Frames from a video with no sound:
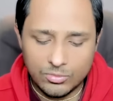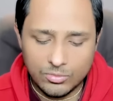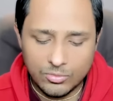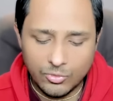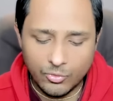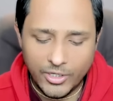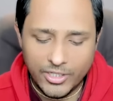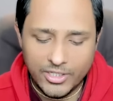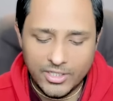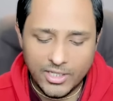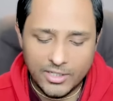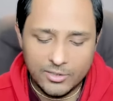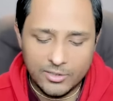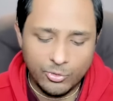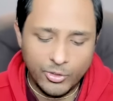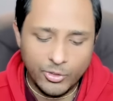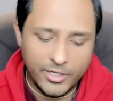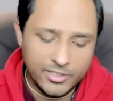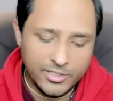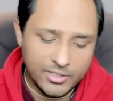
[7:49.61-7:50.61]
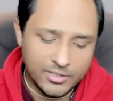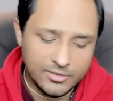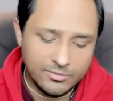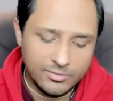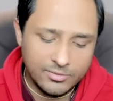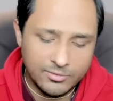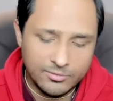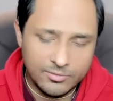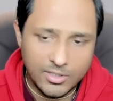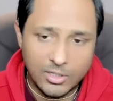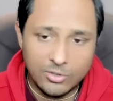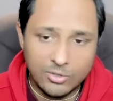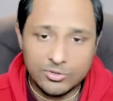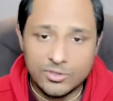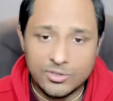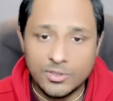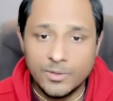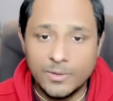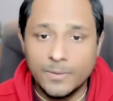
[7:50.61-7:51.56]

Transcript: when Ketu enters fifth house,